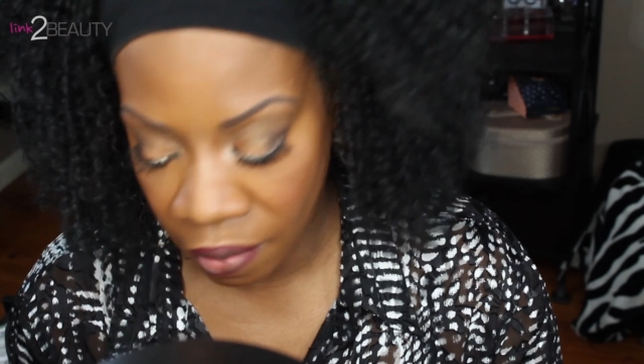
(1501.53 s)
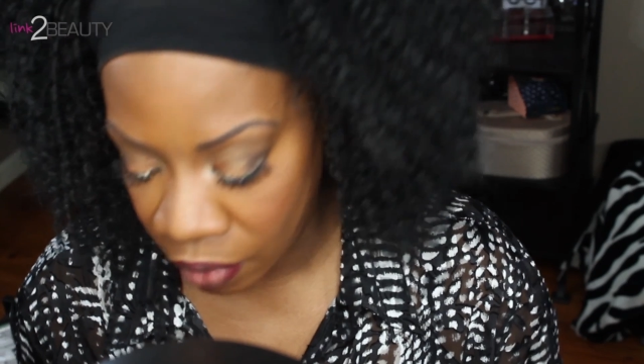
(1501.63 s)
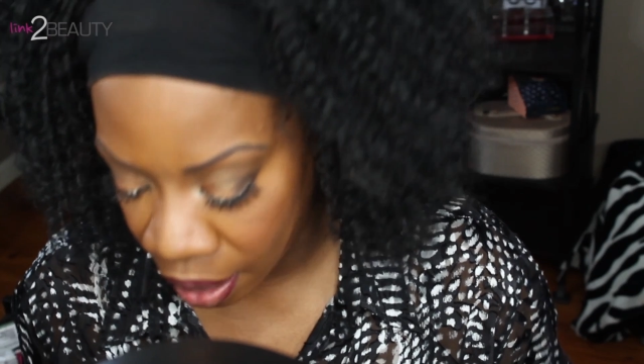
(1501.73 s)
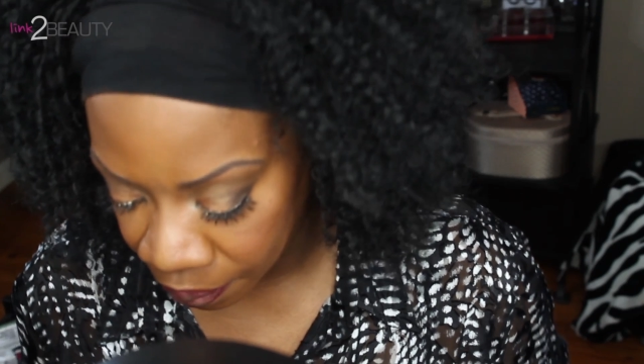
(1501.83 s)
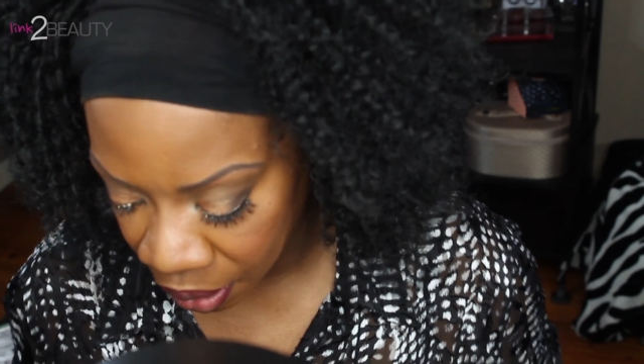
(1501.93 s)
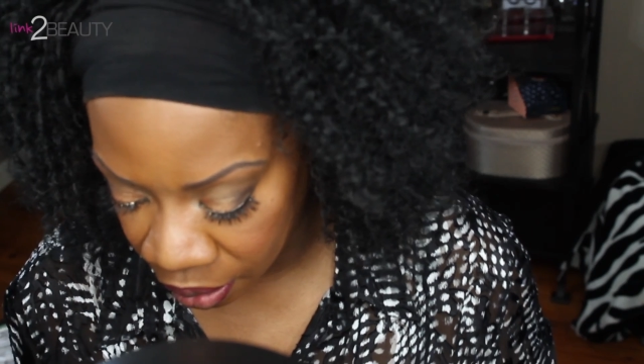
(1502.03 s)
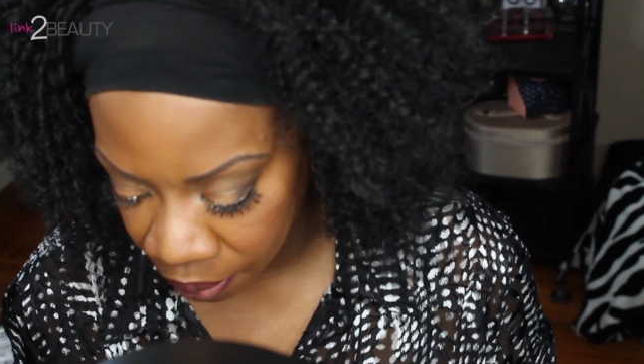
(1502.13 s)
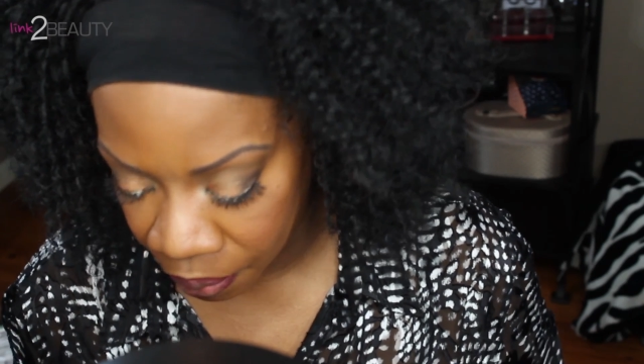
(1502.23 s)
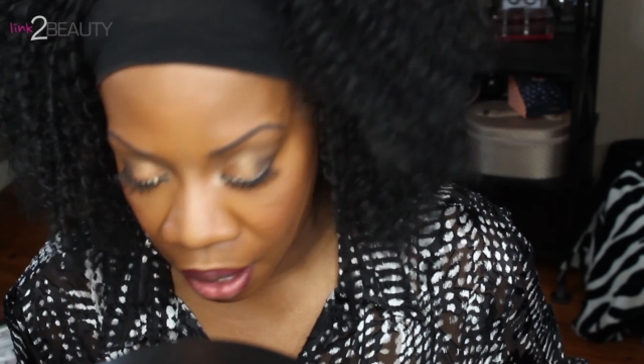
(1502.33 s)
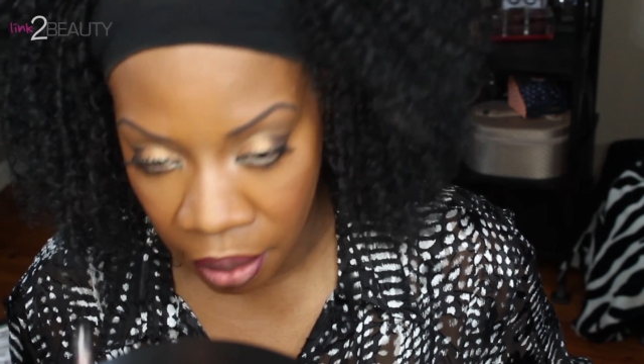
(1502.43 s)
I've lined my
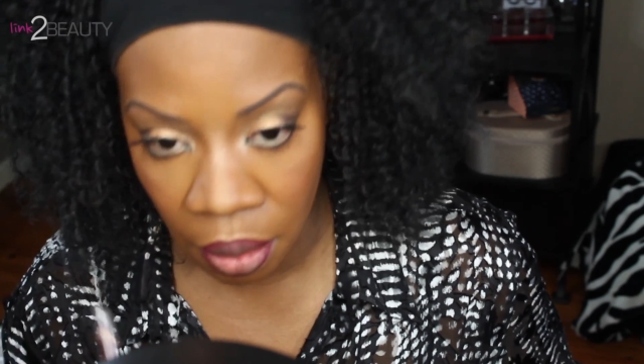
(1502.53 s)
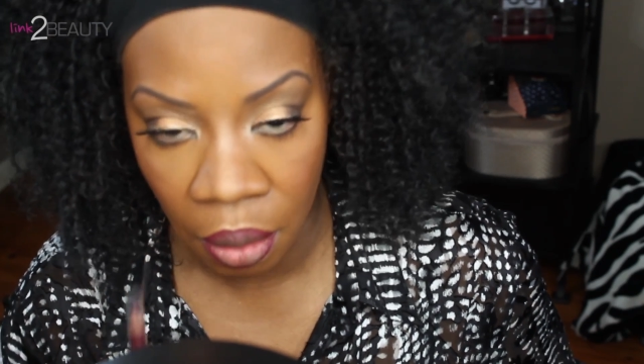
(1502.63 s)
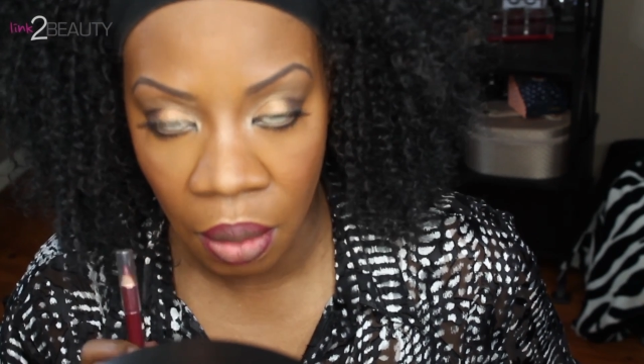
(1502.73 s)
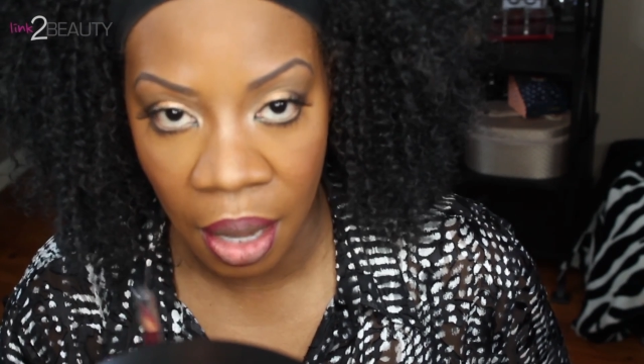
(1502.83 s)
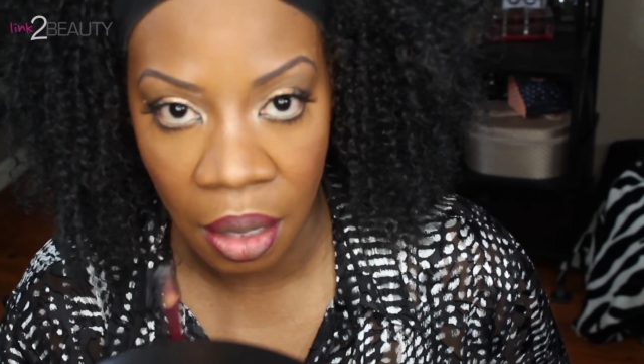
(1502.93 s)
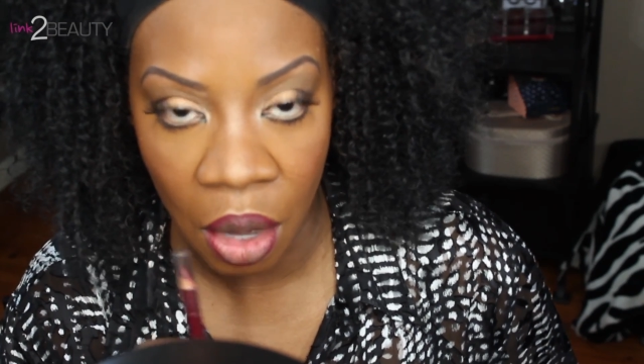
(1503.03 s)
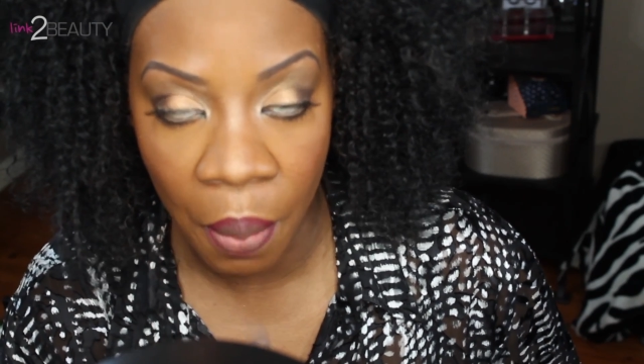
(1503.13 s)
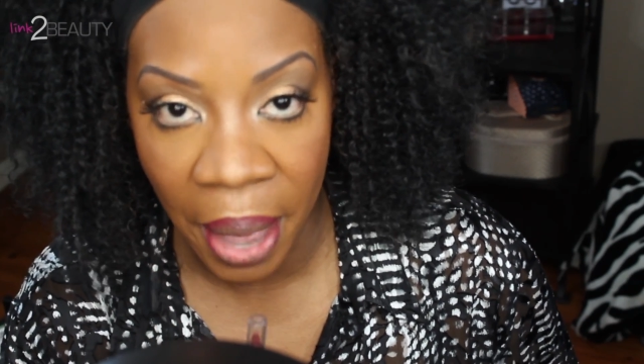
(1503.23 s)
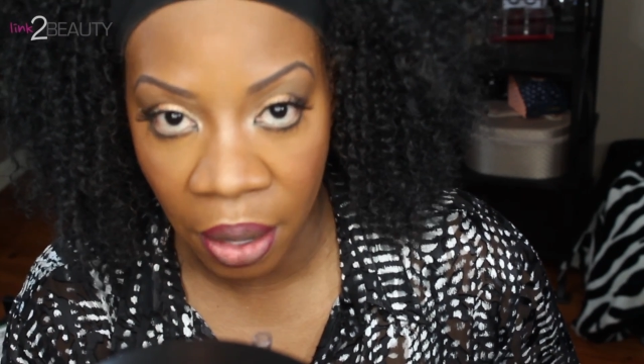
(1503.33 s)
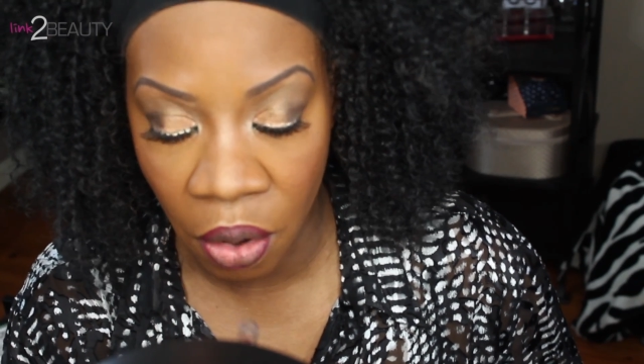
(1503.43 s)
lip, I go
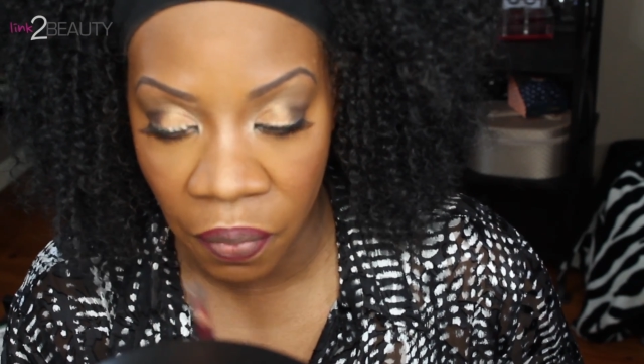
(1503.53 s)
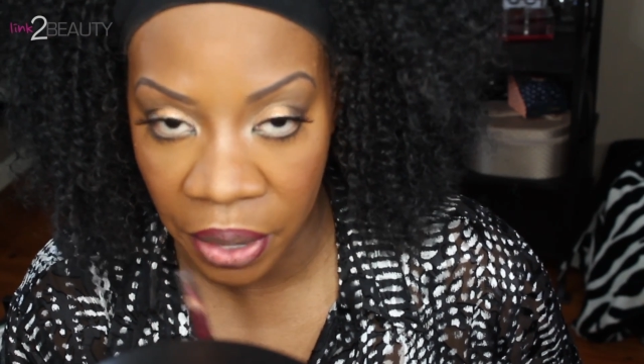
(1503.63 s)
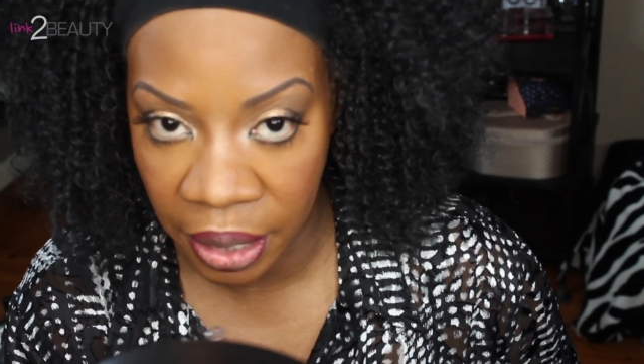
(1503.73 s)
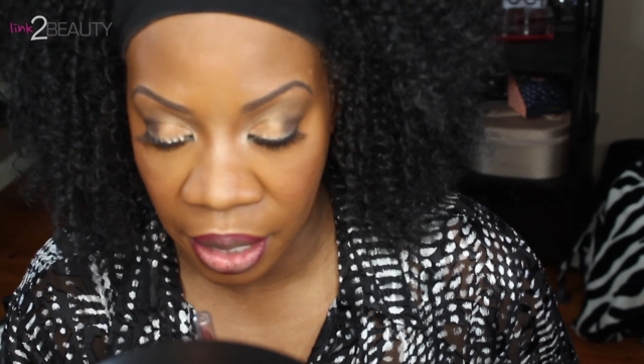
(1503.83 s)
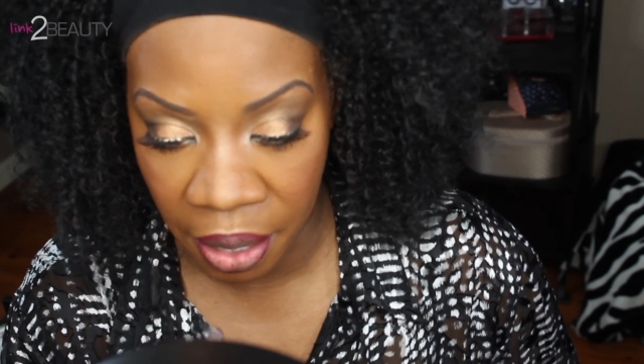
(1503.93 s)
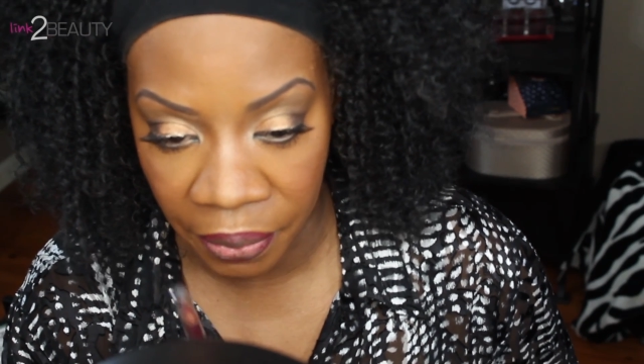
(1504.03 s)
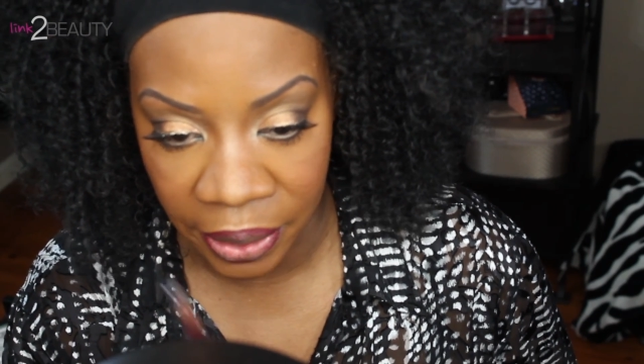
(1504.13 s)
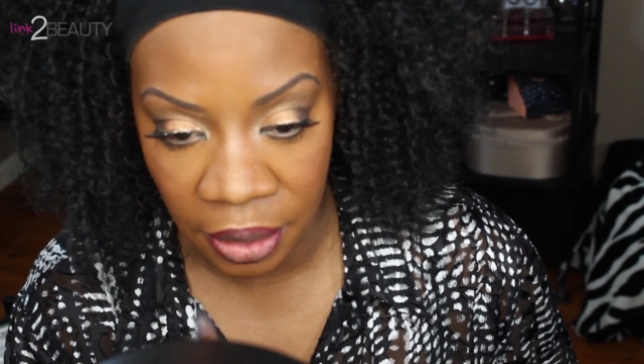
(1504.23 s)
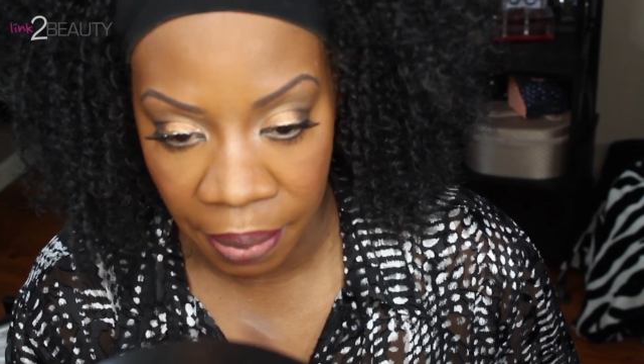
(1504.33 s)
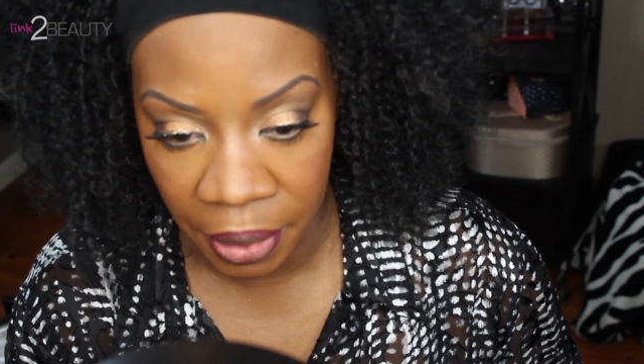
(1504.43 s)
back over it again
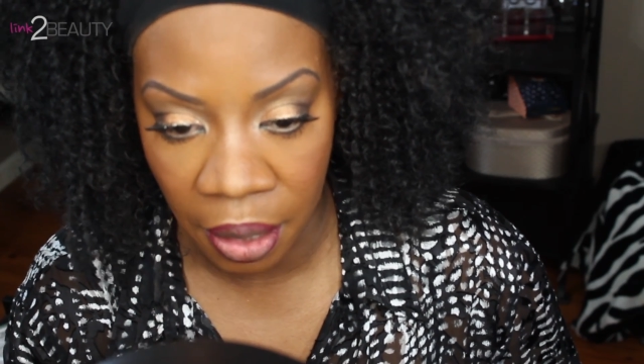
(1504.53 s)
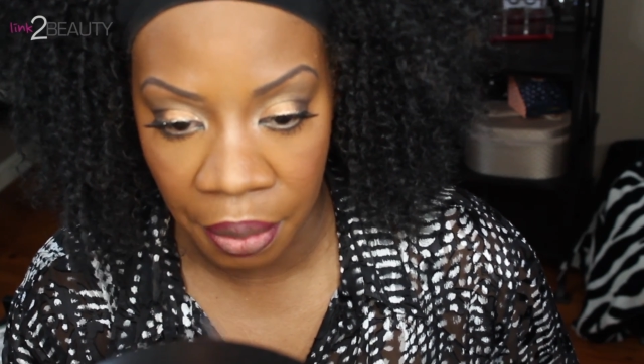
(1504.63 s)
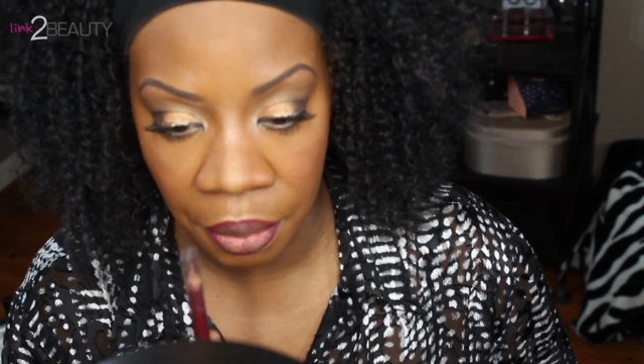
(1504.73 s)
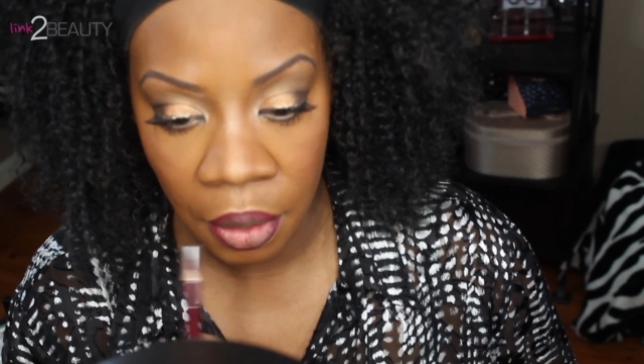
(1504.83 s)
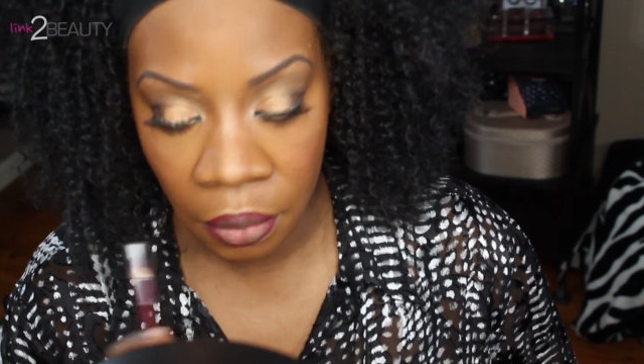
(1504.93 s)
once I'm done.